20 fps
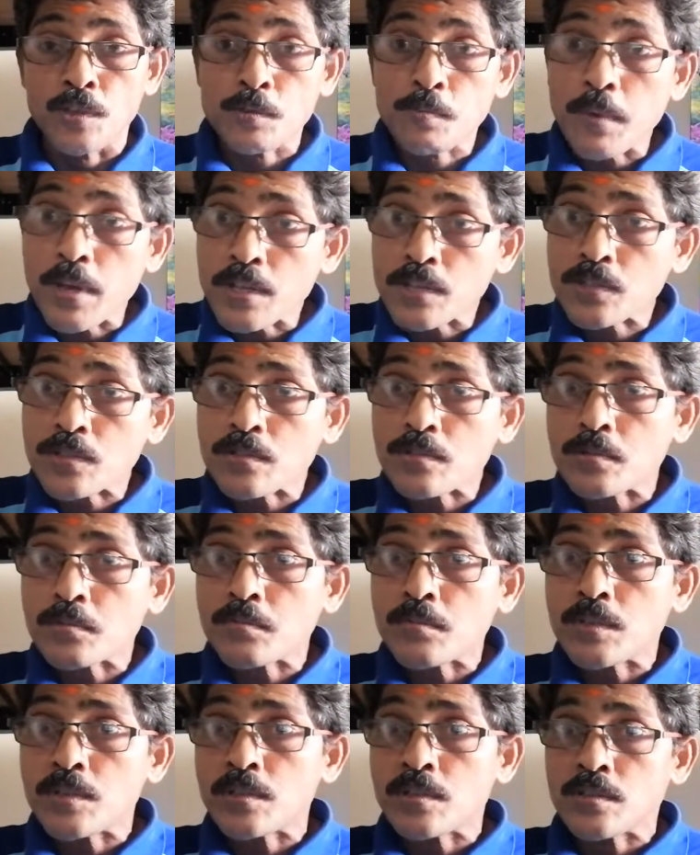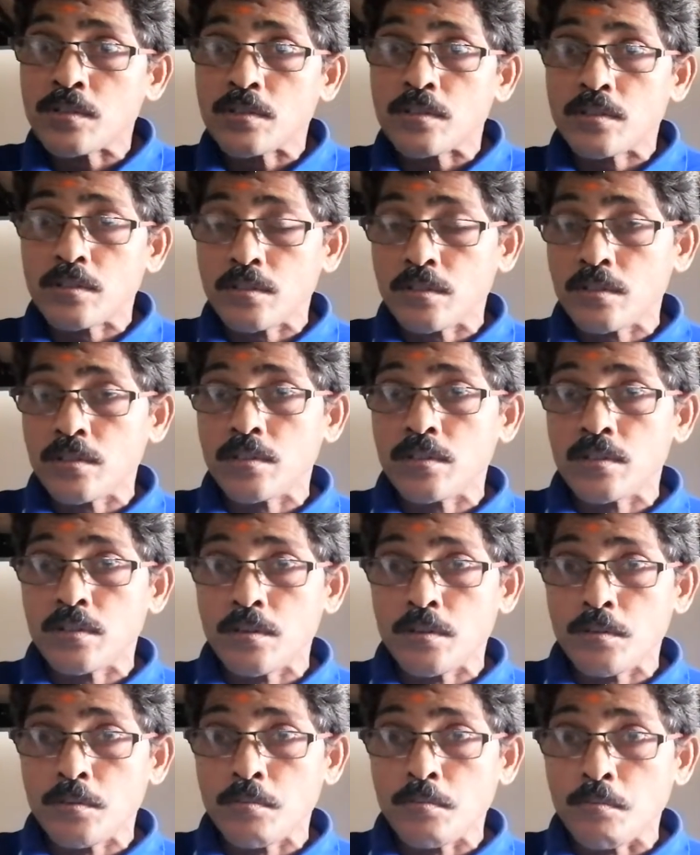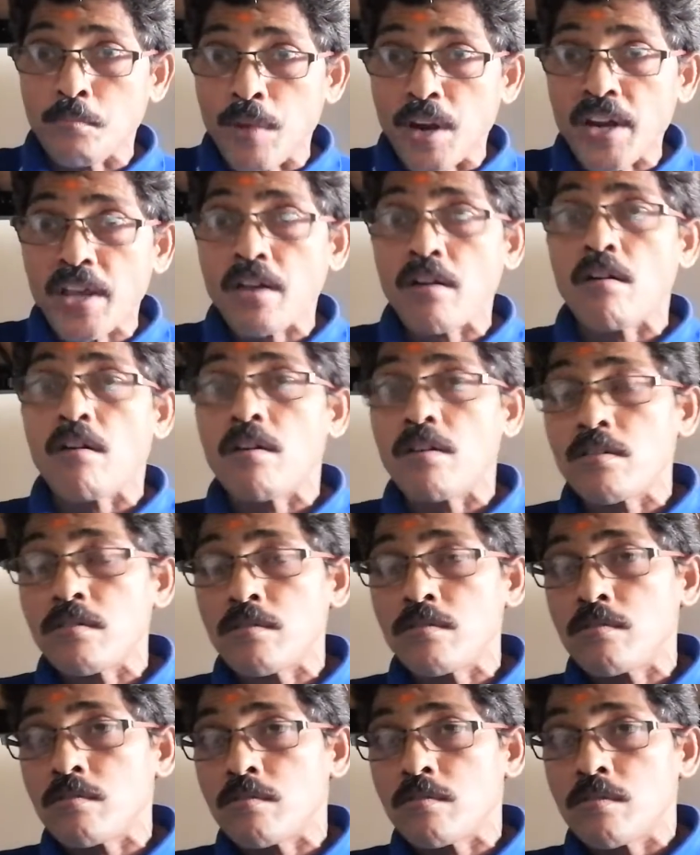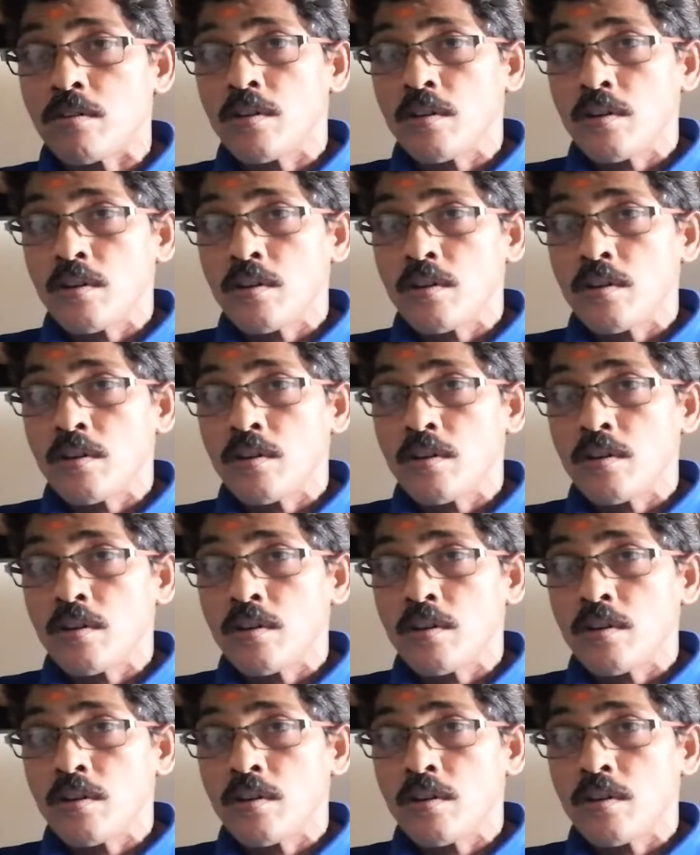place the money all